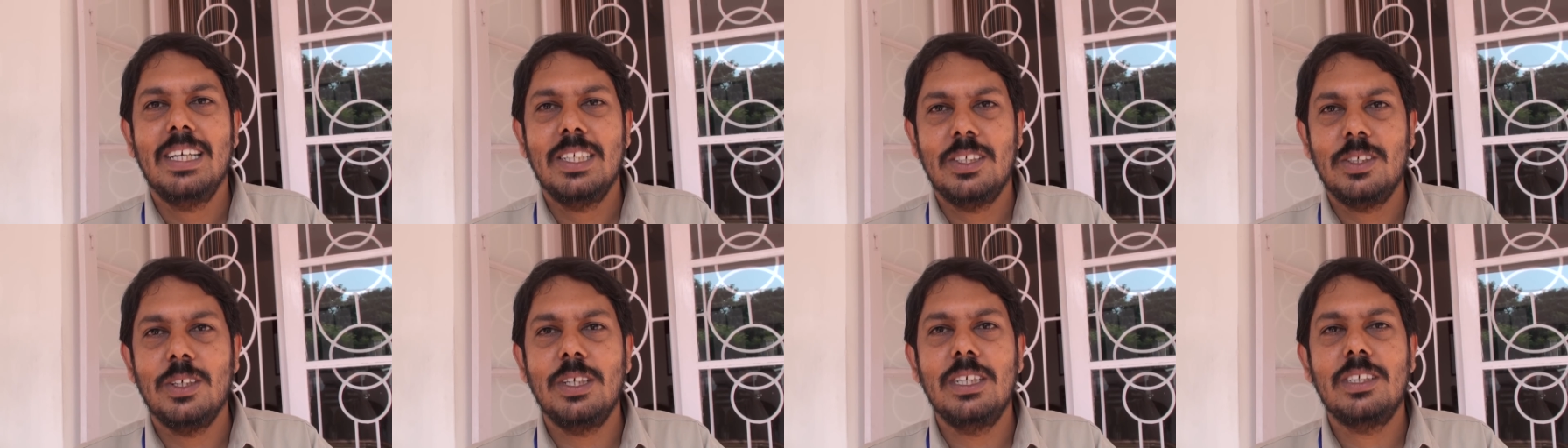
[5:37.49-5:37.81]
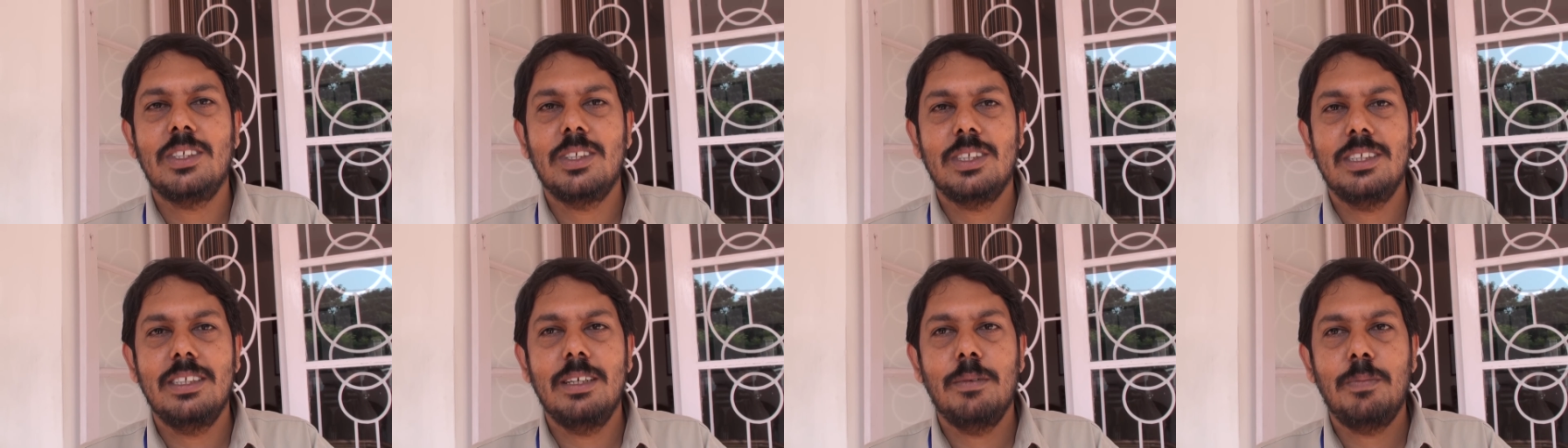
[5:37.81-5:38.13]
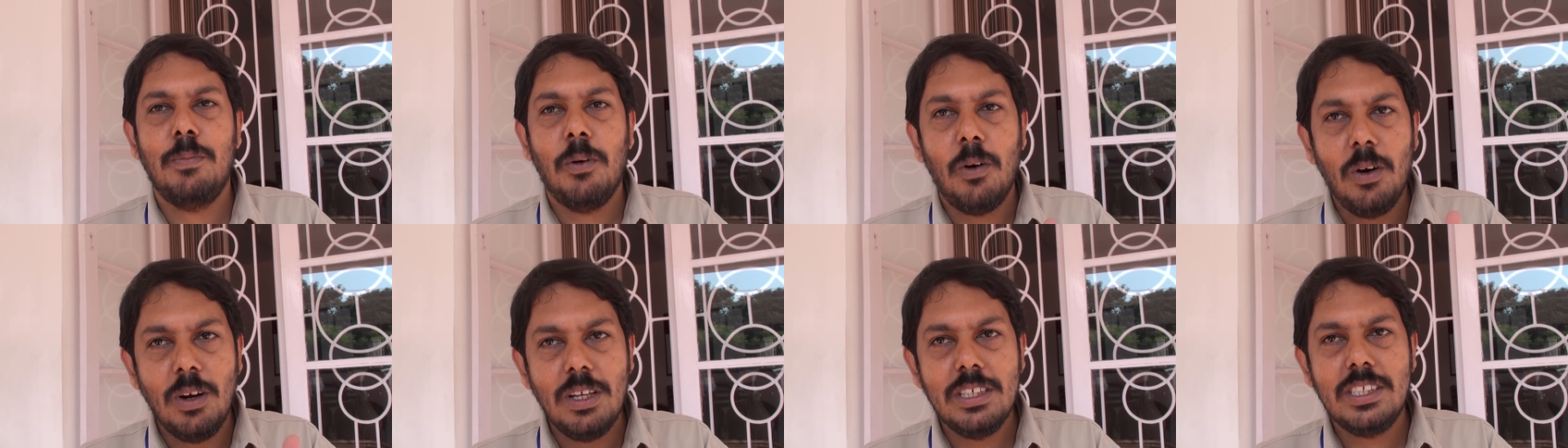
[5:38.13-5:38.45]
So it's the
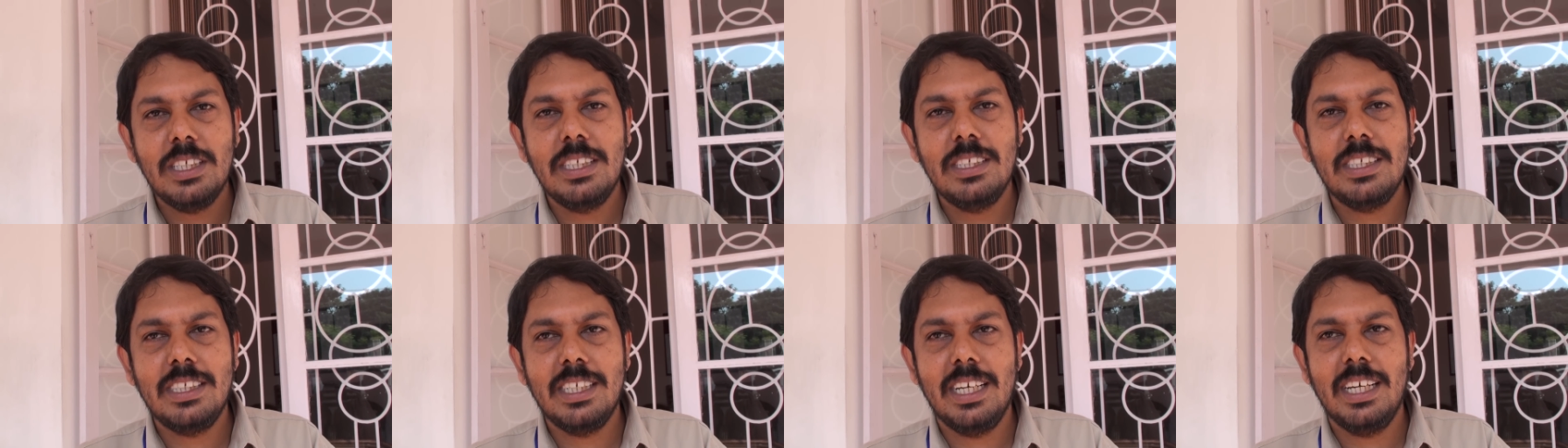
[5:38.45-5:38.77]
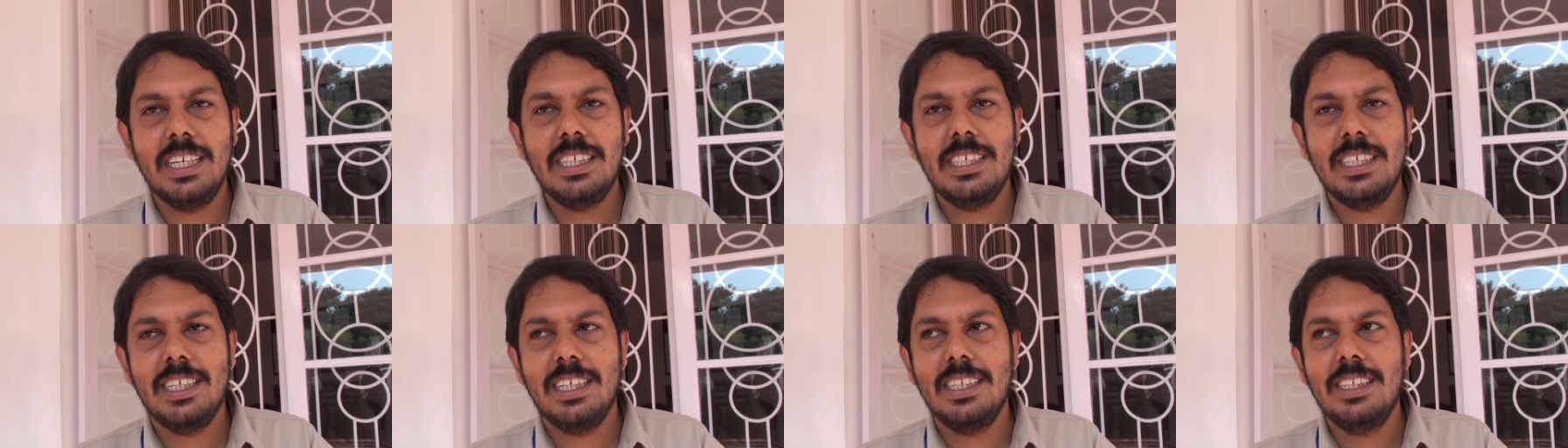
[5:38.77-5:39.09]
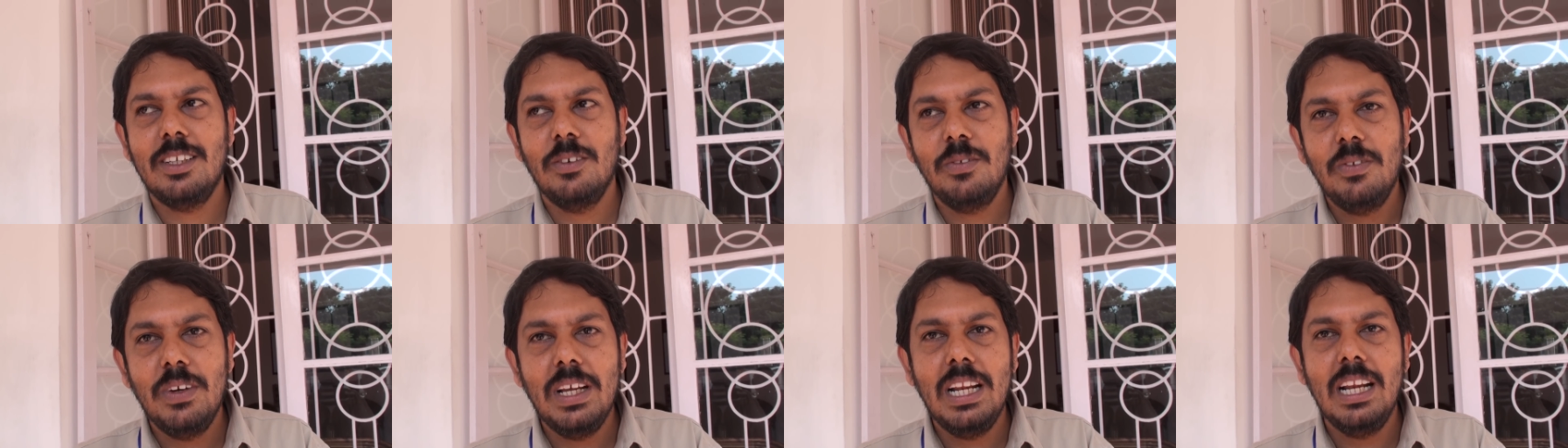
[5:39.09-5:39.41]
policy change and
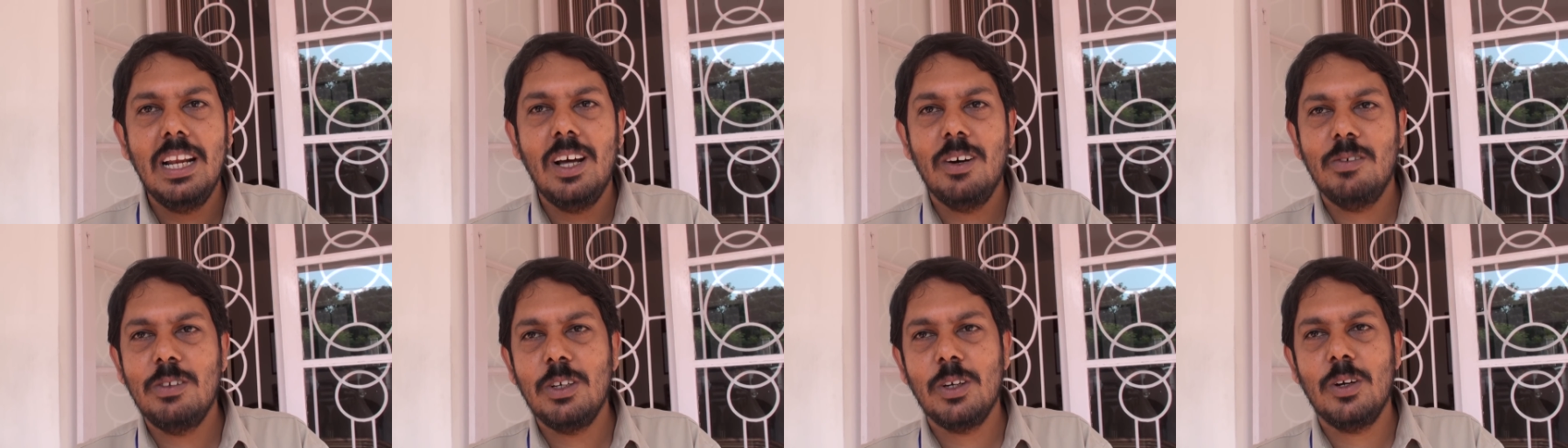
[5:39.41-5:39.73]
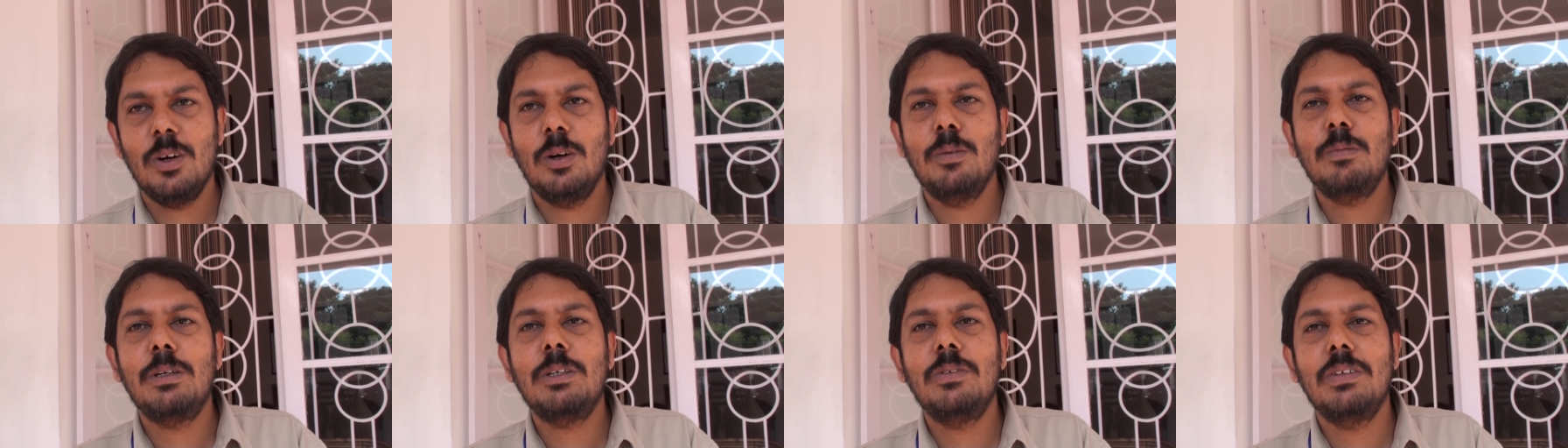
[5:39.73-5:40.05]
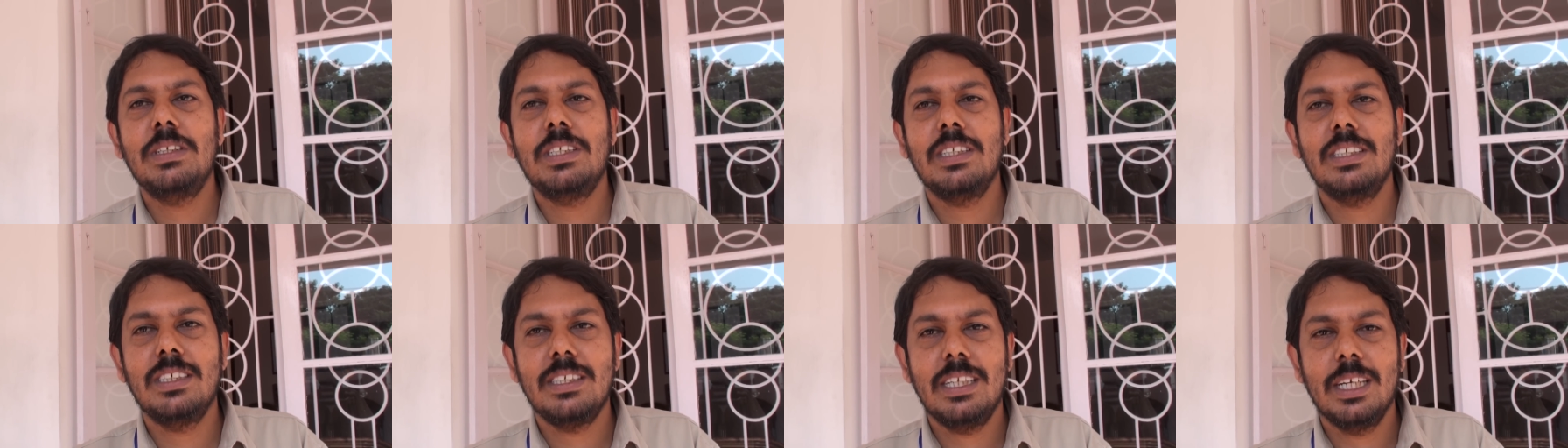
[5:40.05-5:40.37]
the will of the government
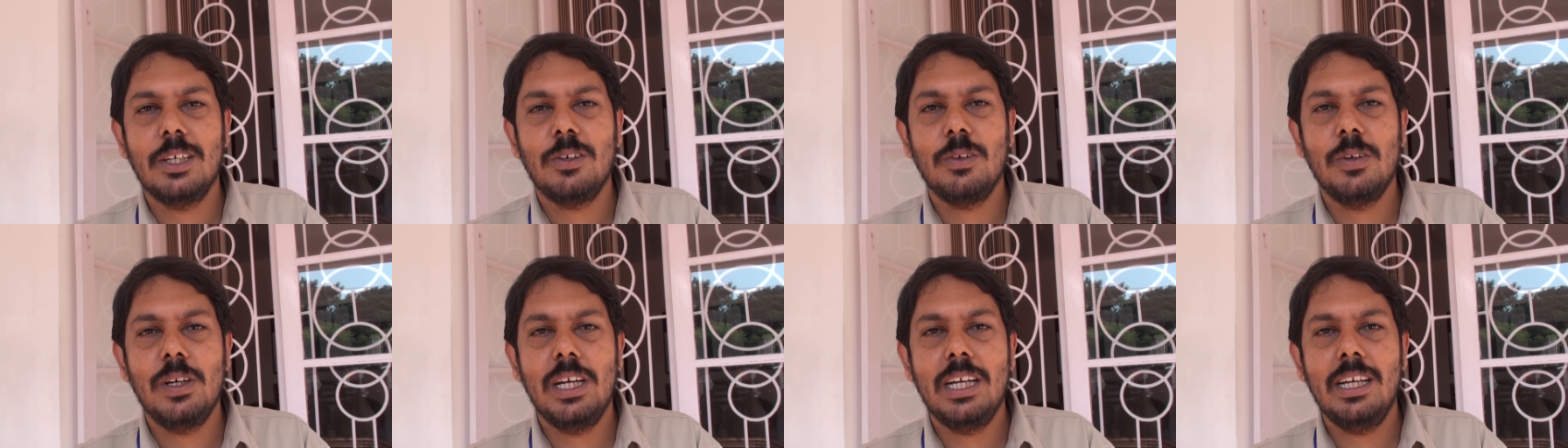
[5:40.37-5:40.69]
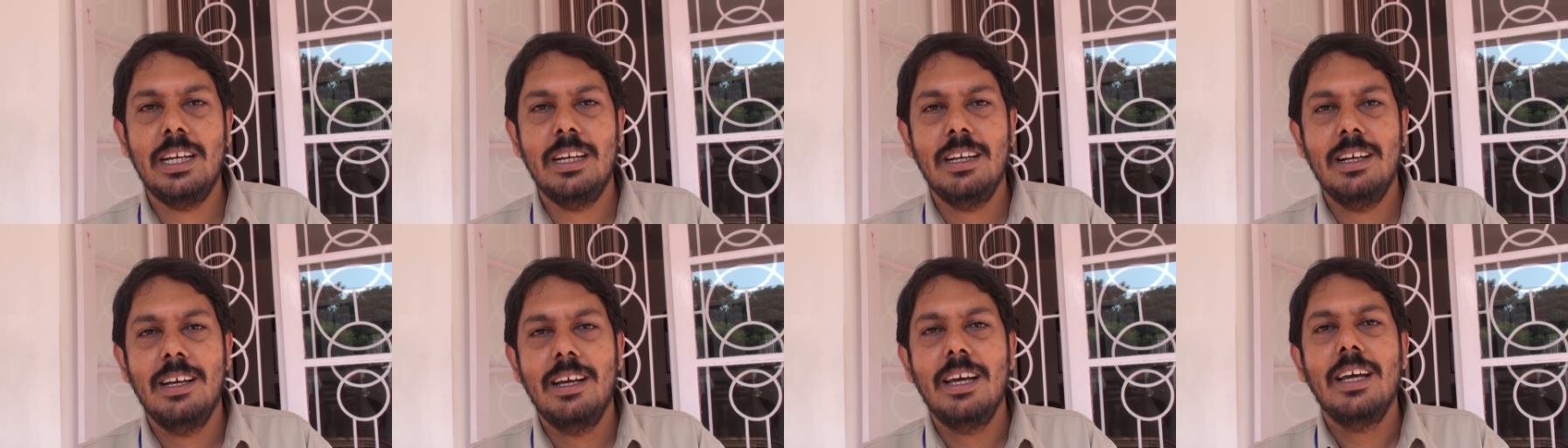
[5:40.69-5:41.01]
which is required.